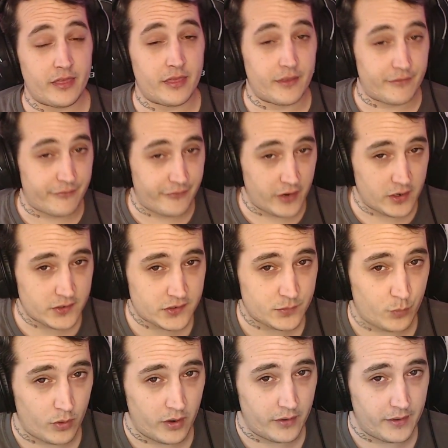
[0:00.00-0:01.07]
The first
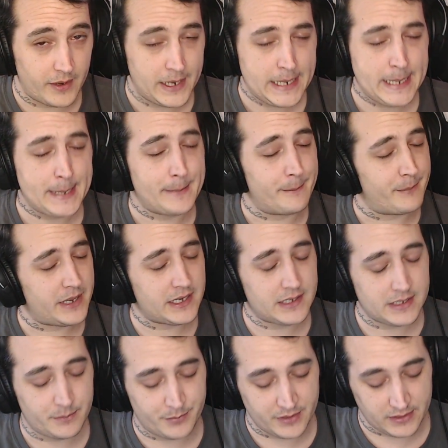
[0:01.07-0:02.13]
one
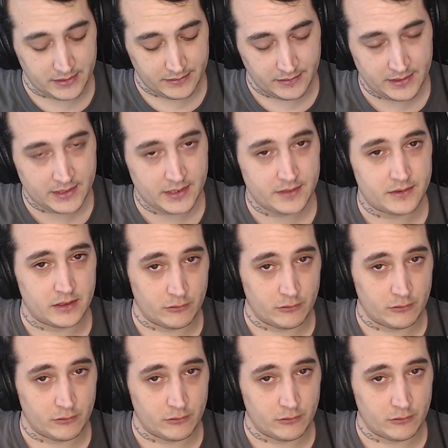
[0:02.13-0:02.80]
mainly being the